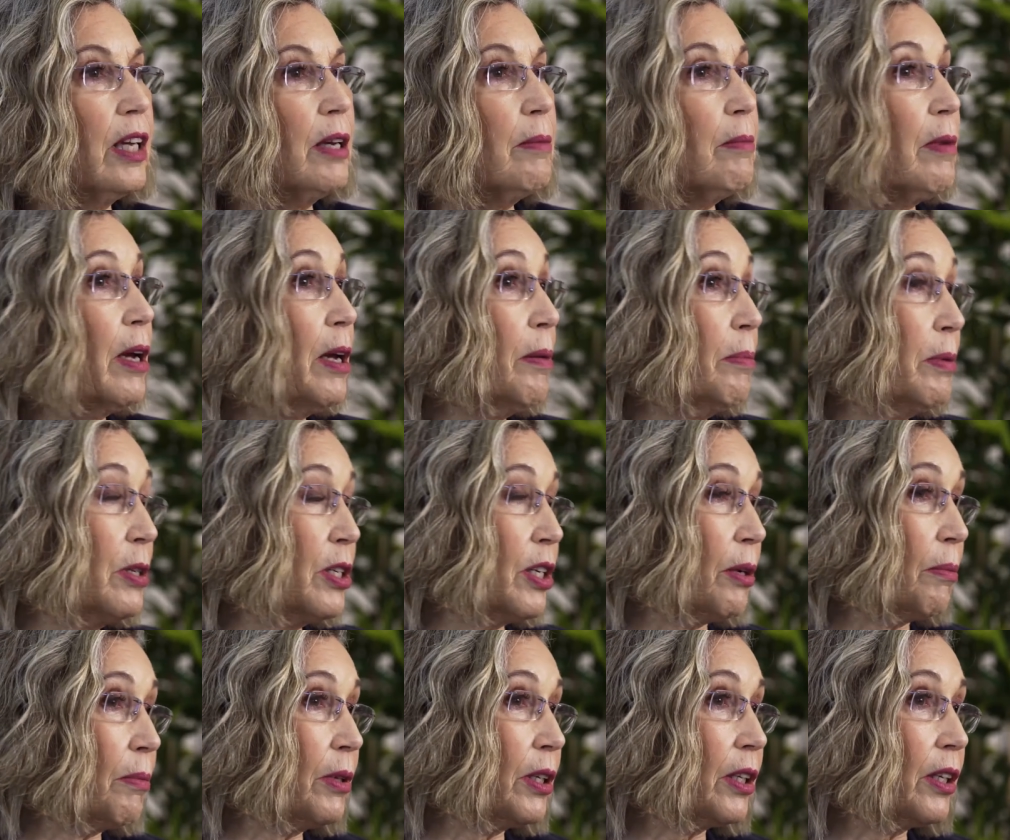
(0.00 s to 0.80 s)
It may be
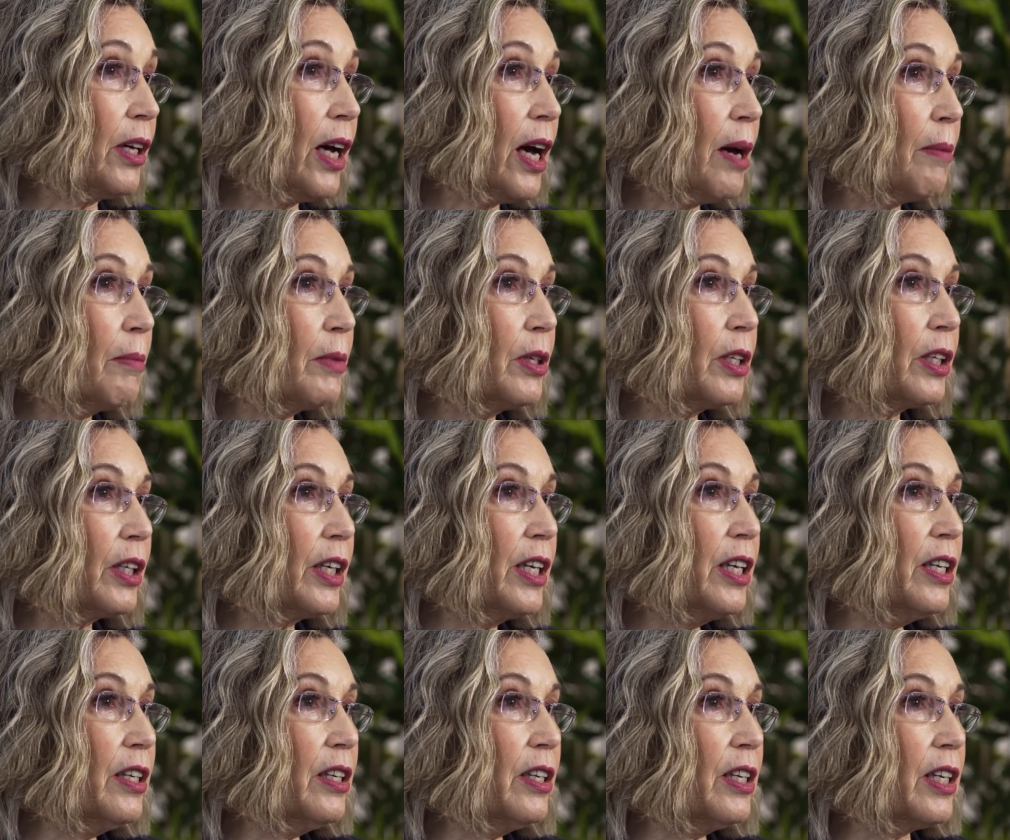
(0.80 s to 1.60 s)
something that happened at
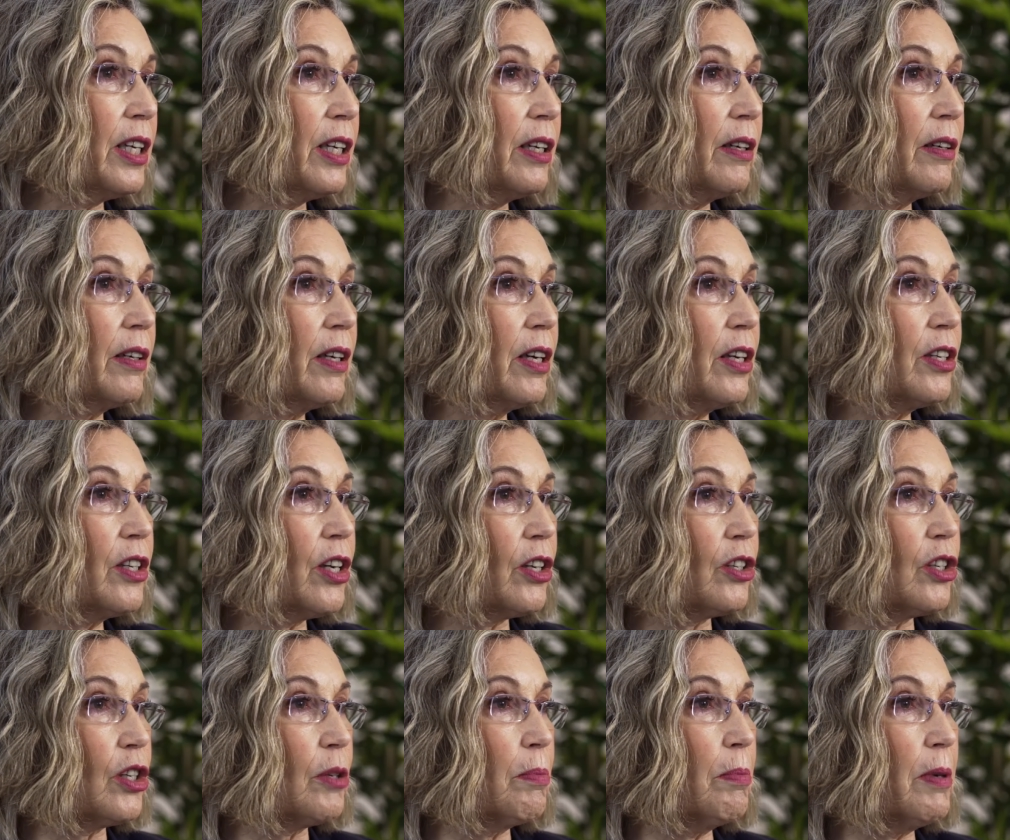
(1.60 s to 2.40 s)
kindy,
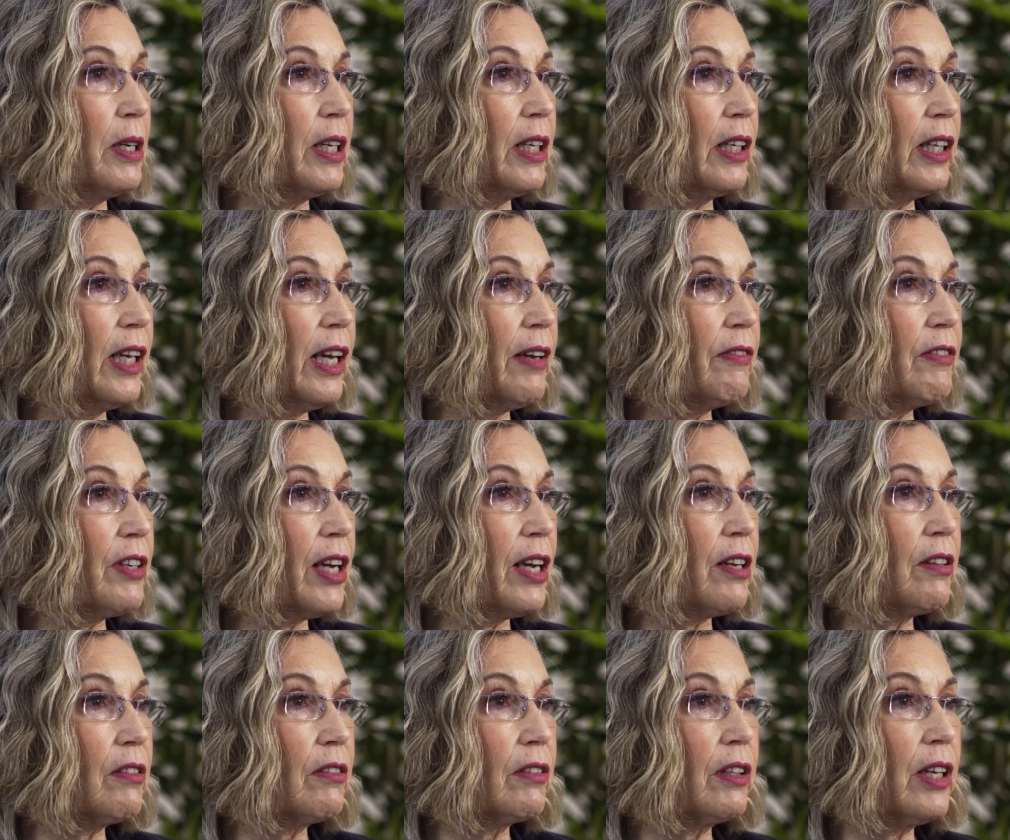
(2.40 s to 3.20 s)
such as being left
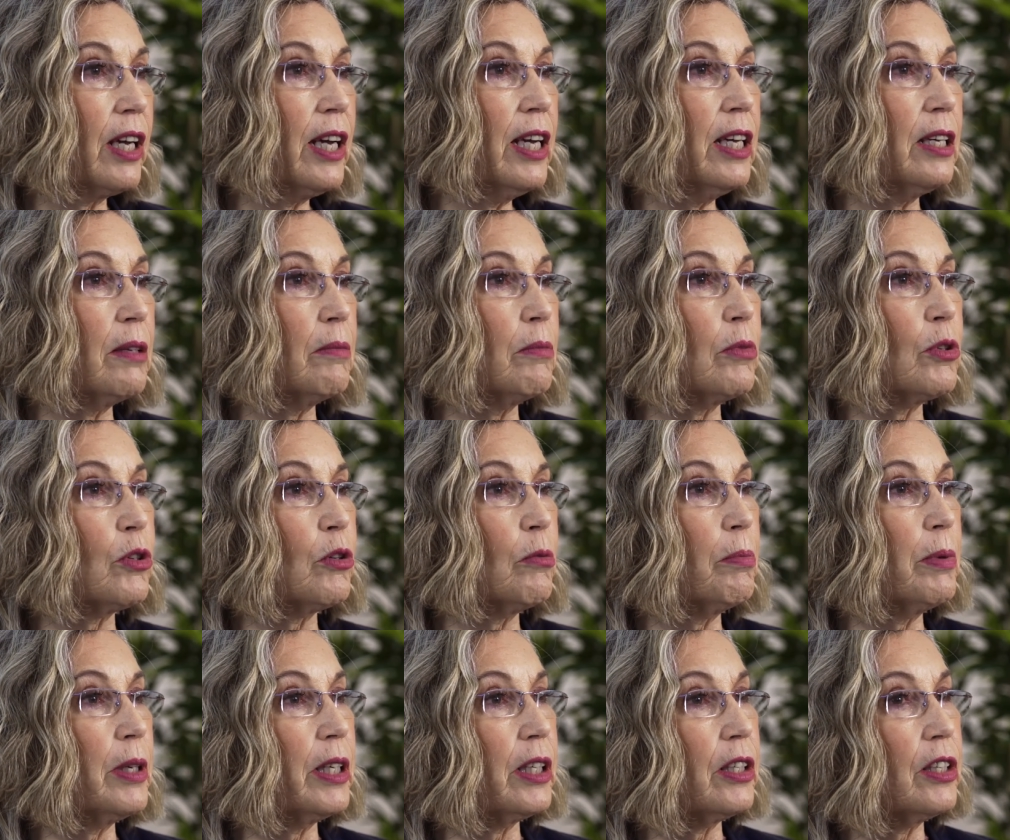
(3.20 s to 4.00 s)
out of games or
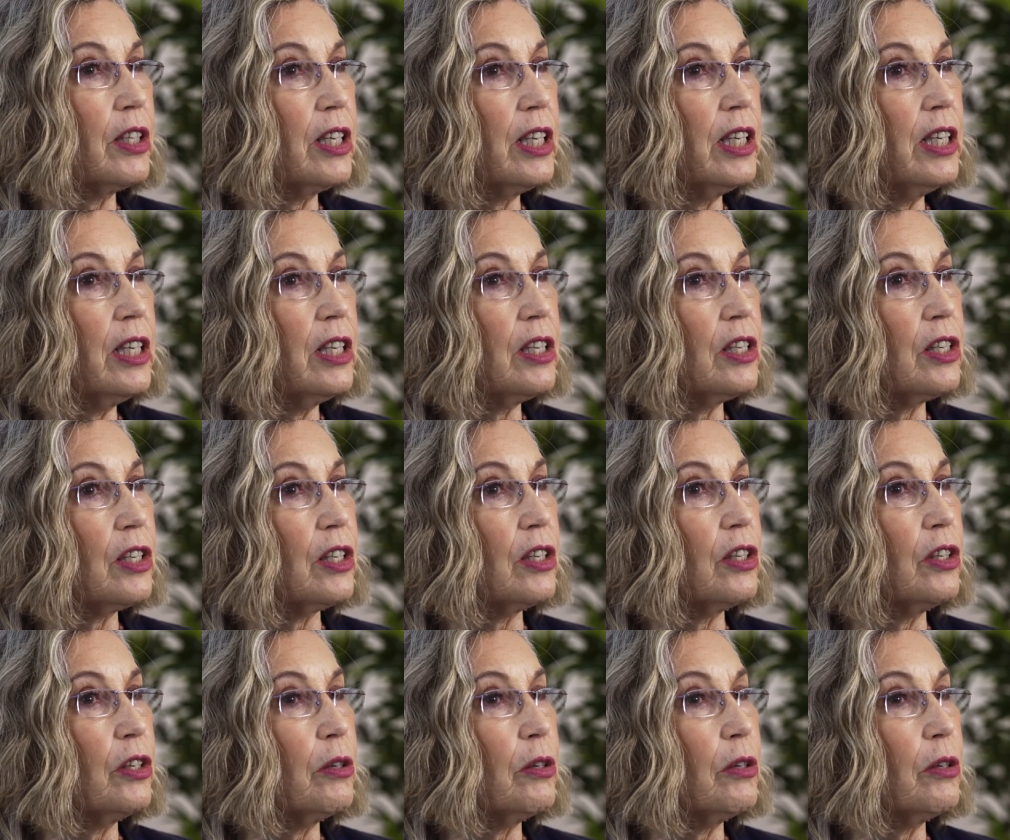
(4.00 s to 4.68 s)
being teased and